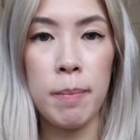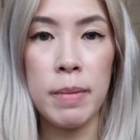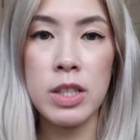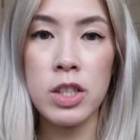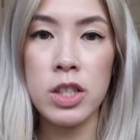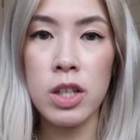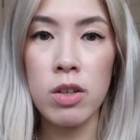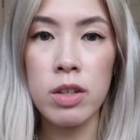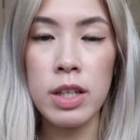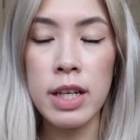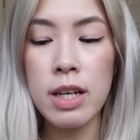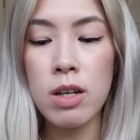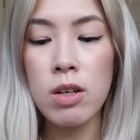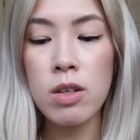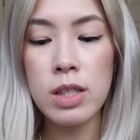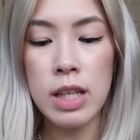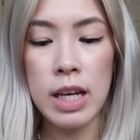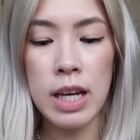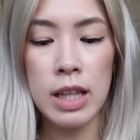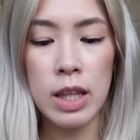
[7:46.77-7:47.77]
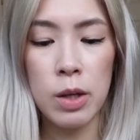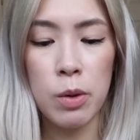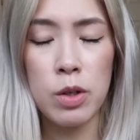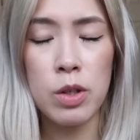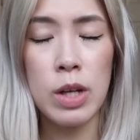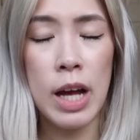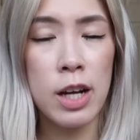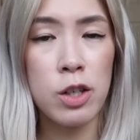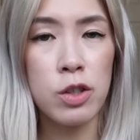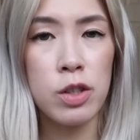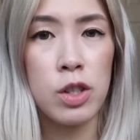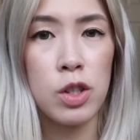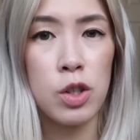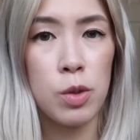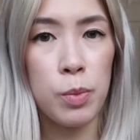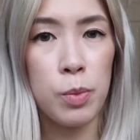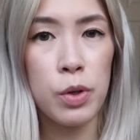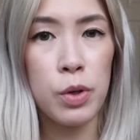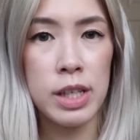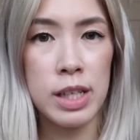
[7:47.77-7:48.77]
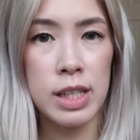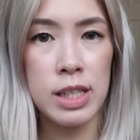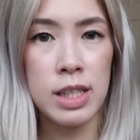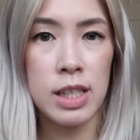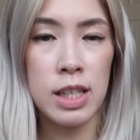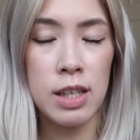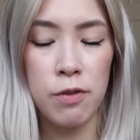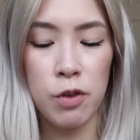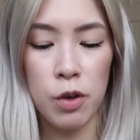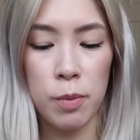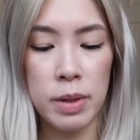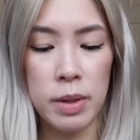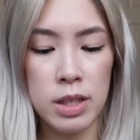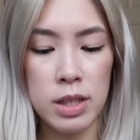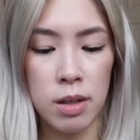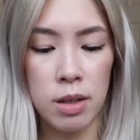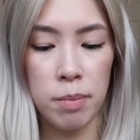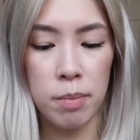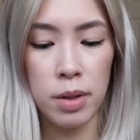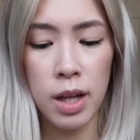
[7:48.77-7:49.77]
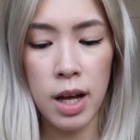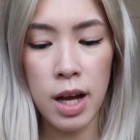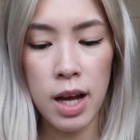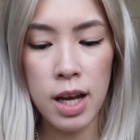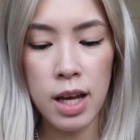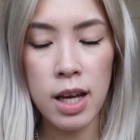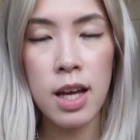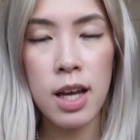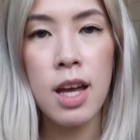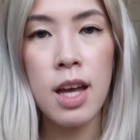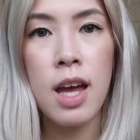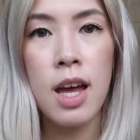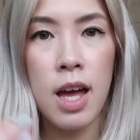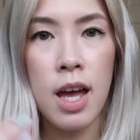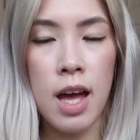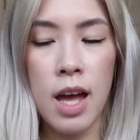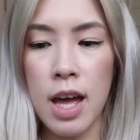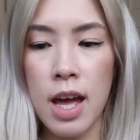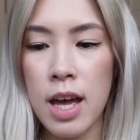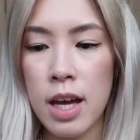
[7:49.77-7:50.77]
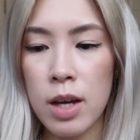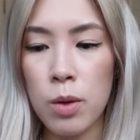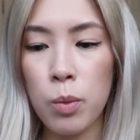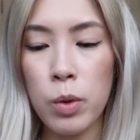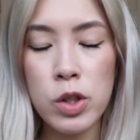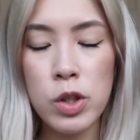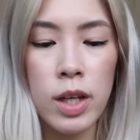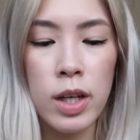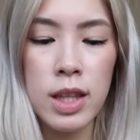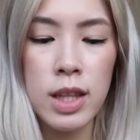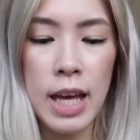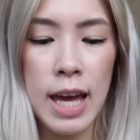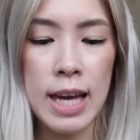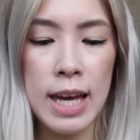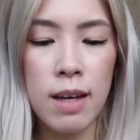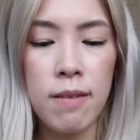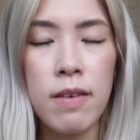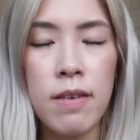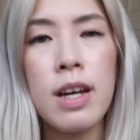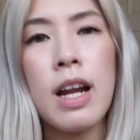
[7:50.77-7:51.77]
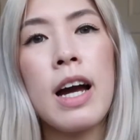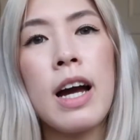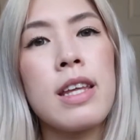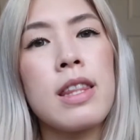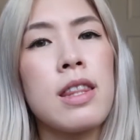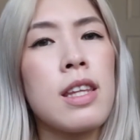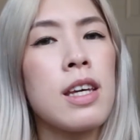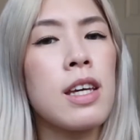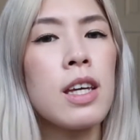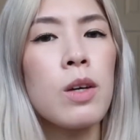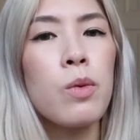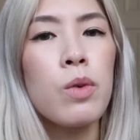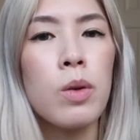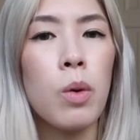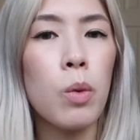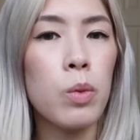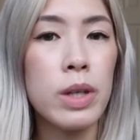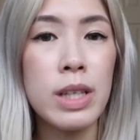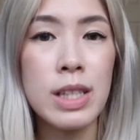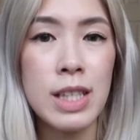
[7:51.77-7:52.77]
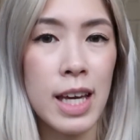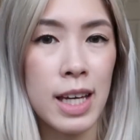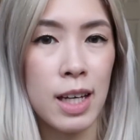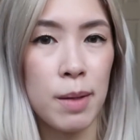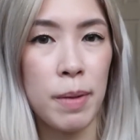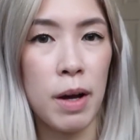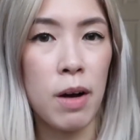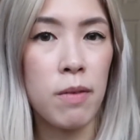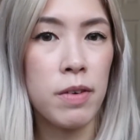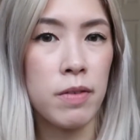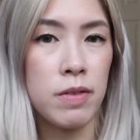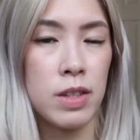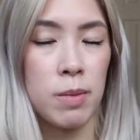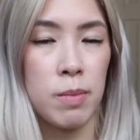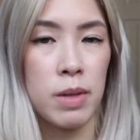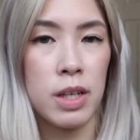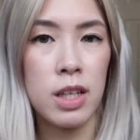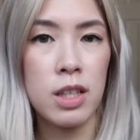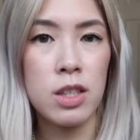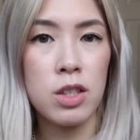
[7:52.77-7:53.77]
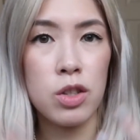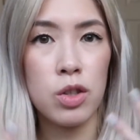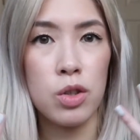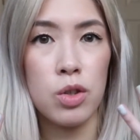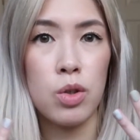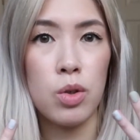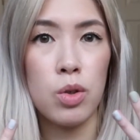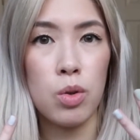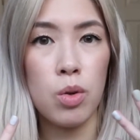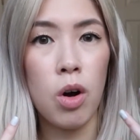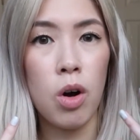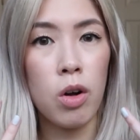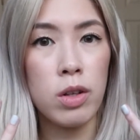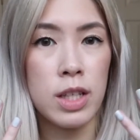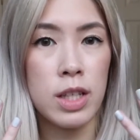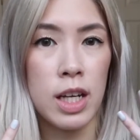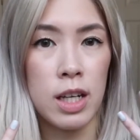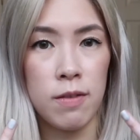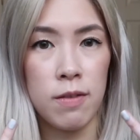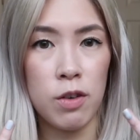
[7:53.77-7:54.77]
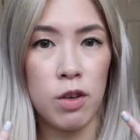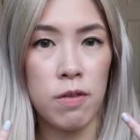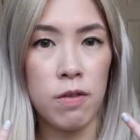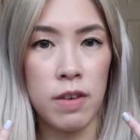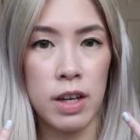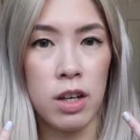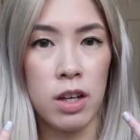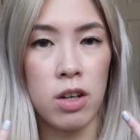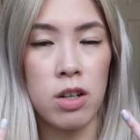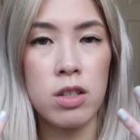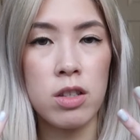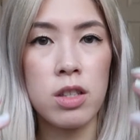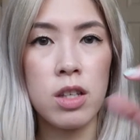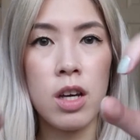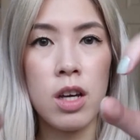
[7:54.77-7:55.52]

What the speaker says: gel nails, and they were actually super easy for me to apply. And once you get the hang of it, I think it would only take about 15 minutes to do all 10 of your fingers.